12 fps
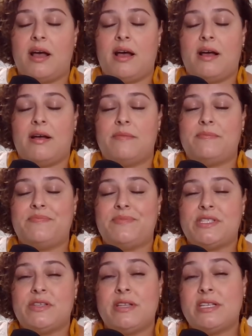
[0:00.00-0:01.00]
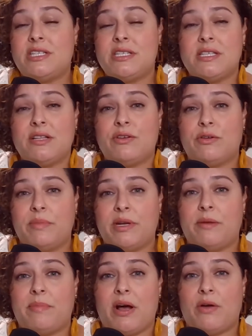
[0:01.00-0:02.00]
So that's just a little bit
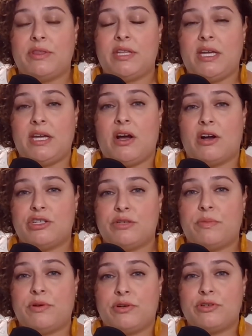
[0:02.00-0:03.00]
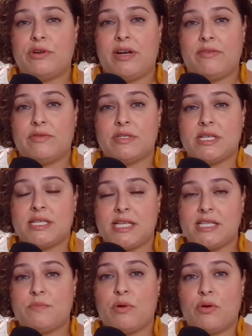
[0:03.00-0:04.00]
about the Entrepreneur Training for
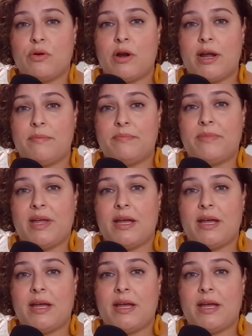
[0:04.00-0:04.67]
Success program